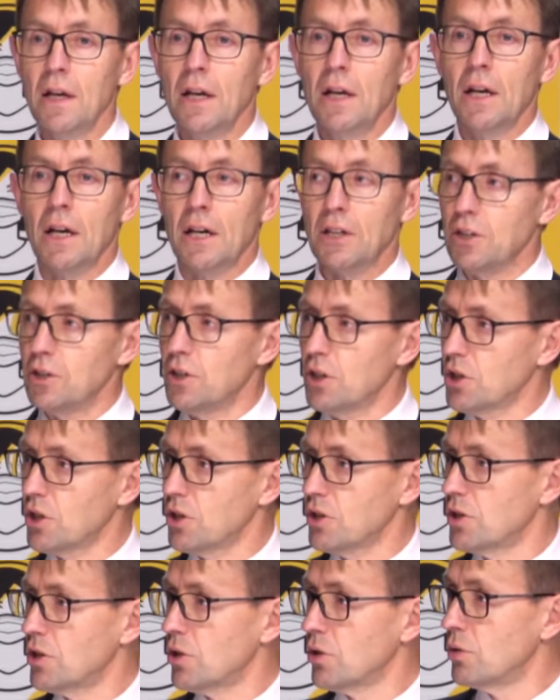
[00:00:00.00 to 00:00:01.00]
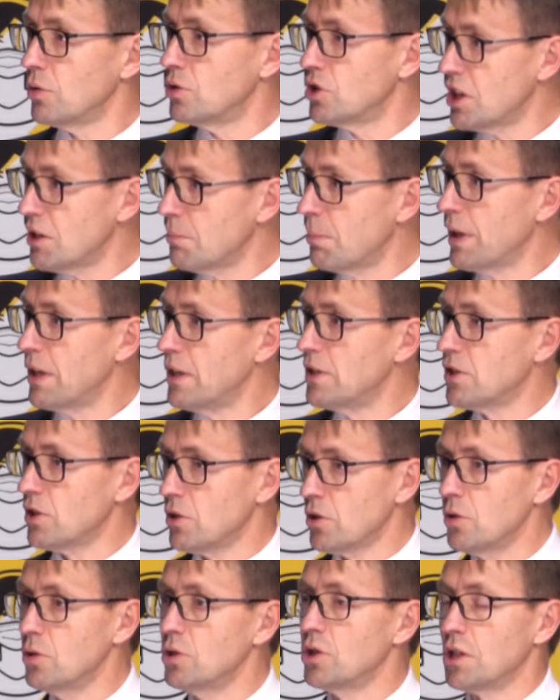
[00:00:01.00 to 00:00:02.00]
In addition to GPs and
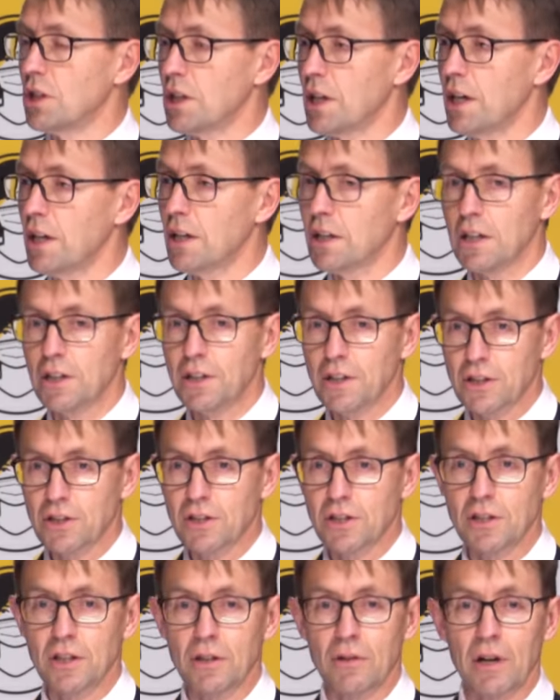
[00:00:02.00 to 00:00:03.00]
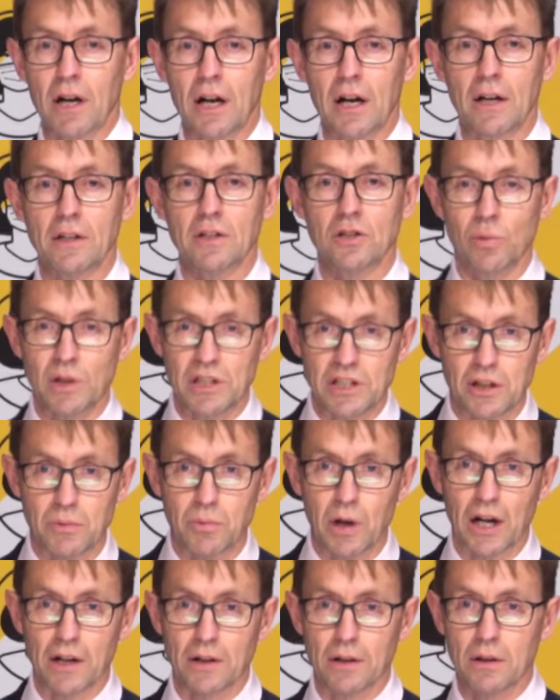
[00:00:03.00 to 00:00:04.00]
urgent care clinics, there are
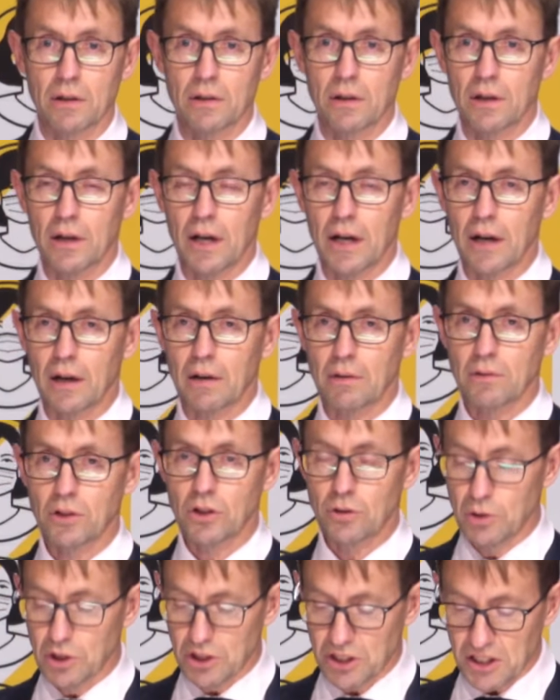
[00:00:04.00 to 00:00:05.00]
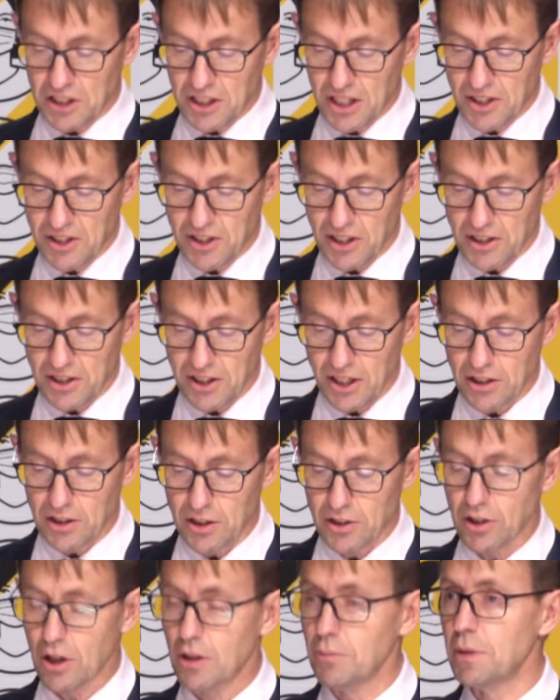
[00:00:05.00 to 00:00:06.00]
21 community testing
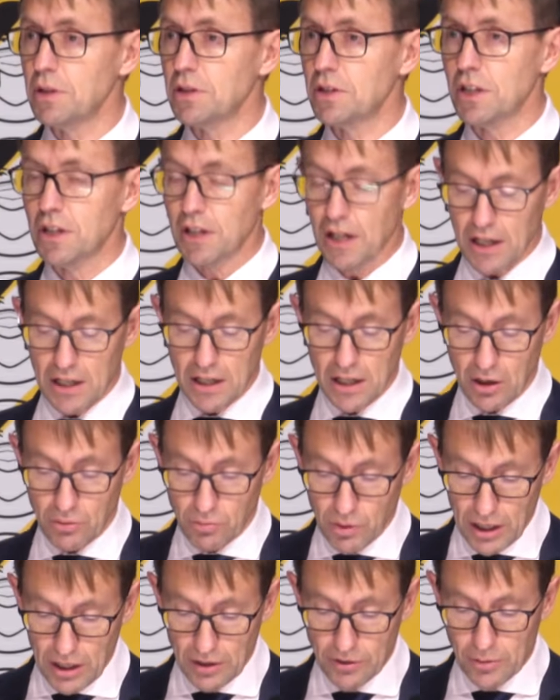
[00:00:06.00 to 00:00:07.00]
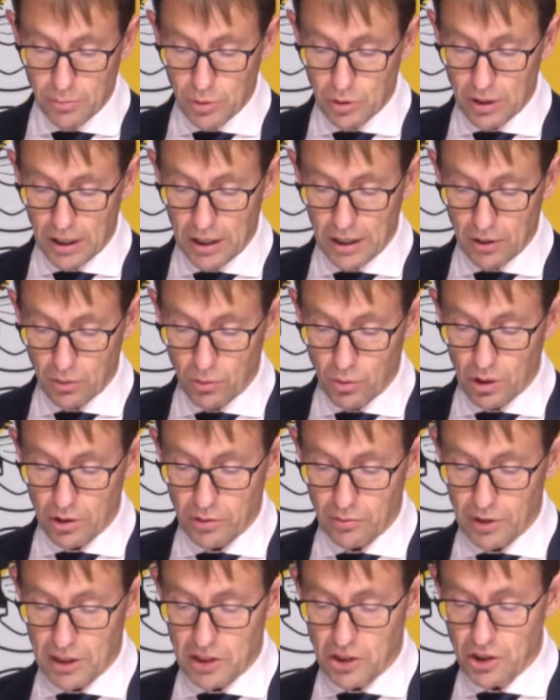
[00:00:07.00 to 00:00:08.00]
centres open today around the Auckland
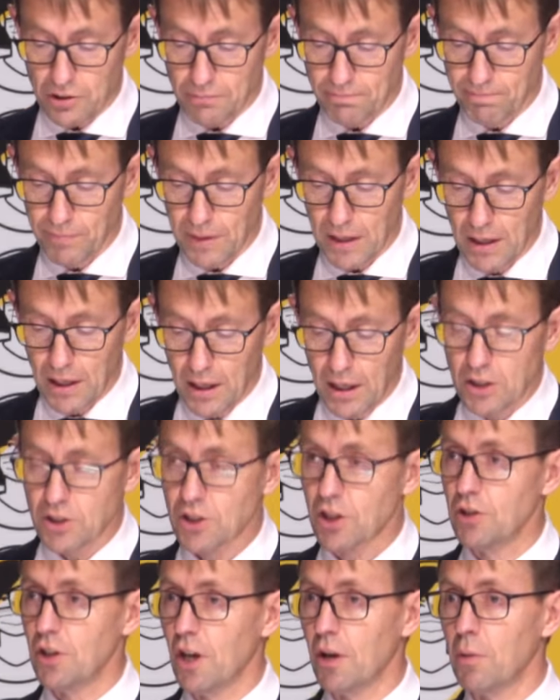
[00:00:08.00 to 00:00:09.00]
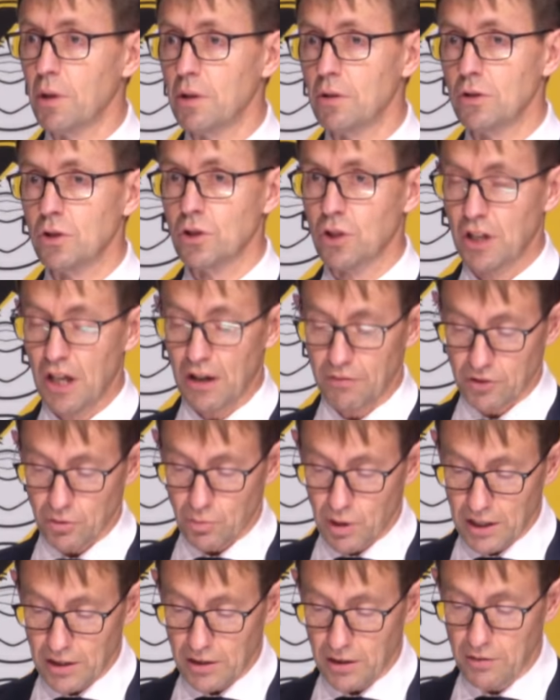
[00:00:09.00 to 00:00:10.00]
region, so no one should have to
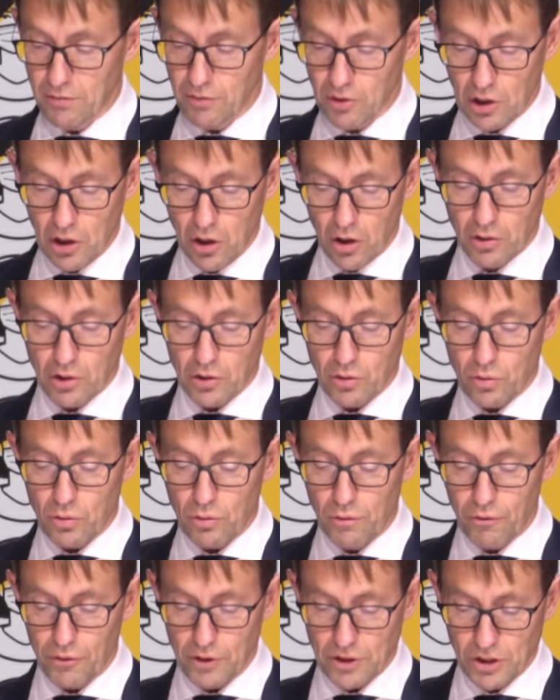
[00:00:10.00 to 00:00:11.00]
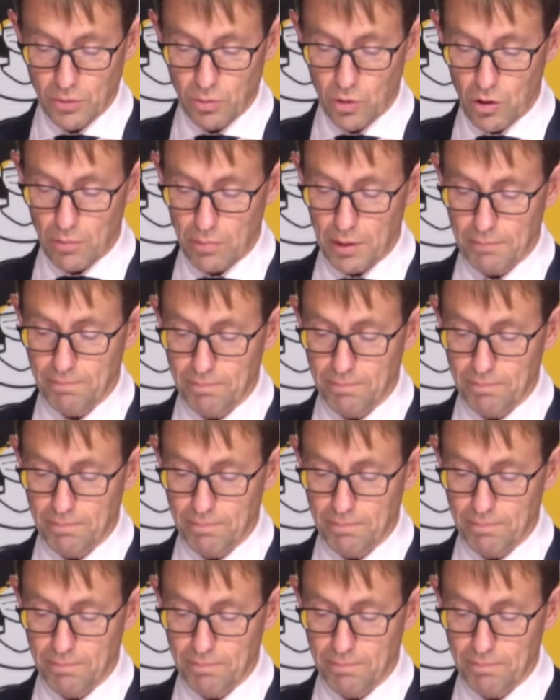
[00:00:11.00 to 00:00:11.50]
wait very long at all for a swab.